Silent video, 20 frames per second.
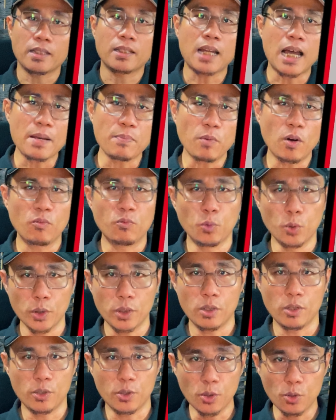type of
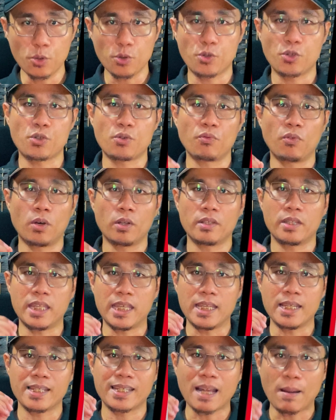wood used for
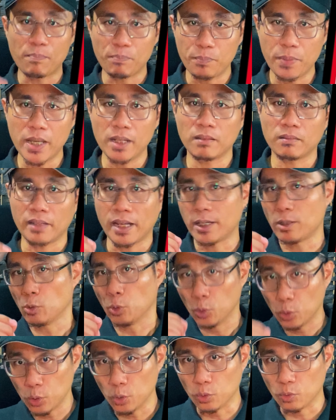the Sampir and
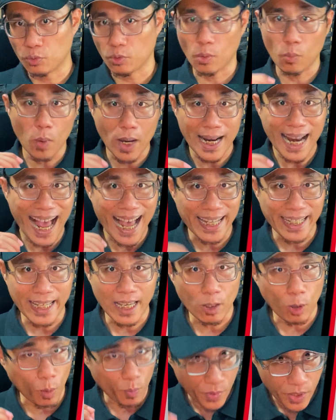Hulu, from what I
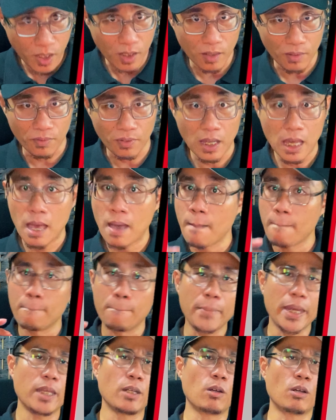can observe,
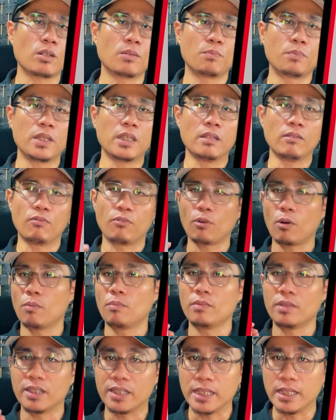may not be
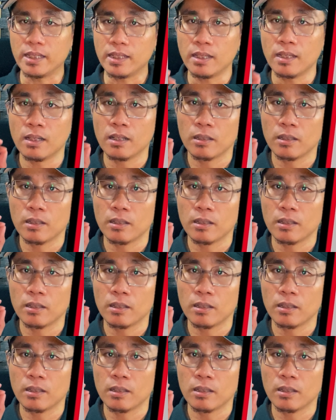from the